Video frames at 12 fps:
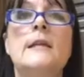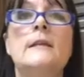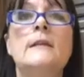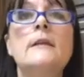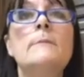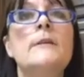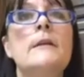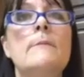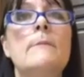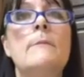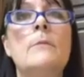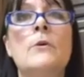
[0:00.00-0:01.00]
a little
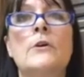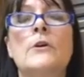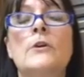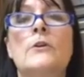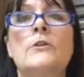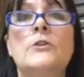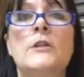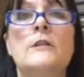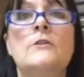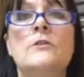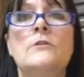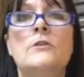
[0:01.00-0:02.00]
bit more
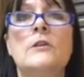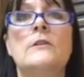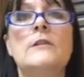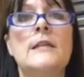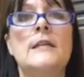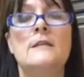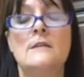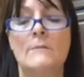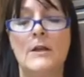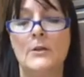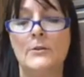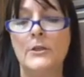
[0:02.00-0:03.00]
encouraging to start to eat some
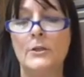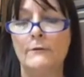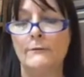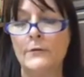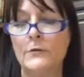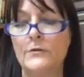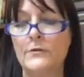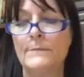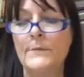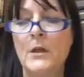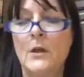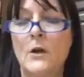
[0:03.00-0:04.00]
healthier foods.
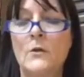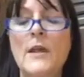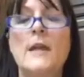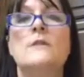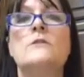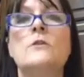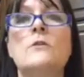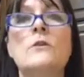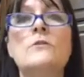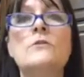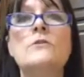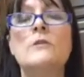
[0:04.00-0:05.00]
Okay, so
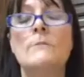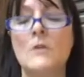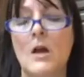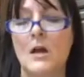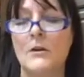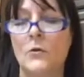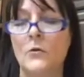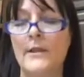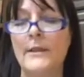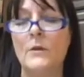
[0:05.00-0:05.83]
those are some non-oily